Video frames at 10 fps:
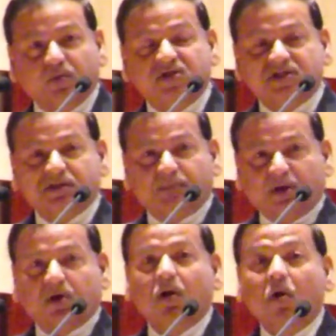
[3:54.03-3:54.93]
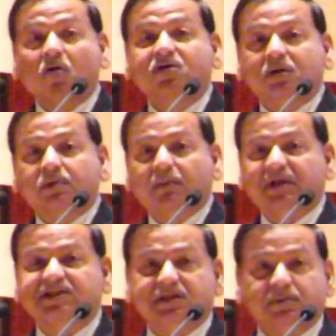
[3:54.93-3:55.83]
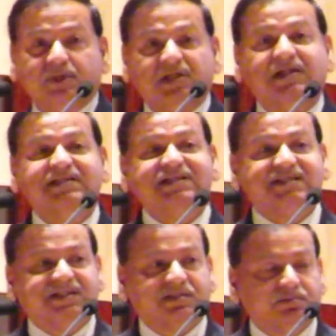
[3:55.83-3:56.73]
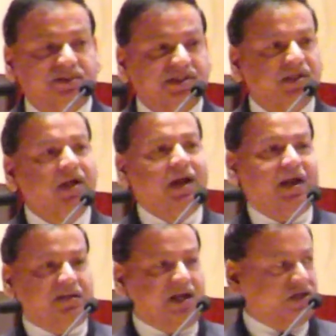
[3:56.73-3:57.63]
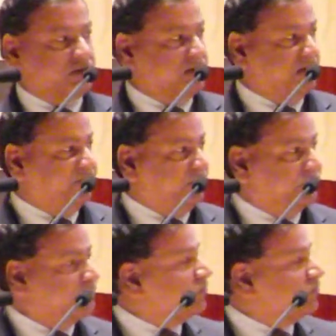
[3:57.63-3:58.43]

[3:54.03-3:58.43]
which is about long-term capacity building systems at national level.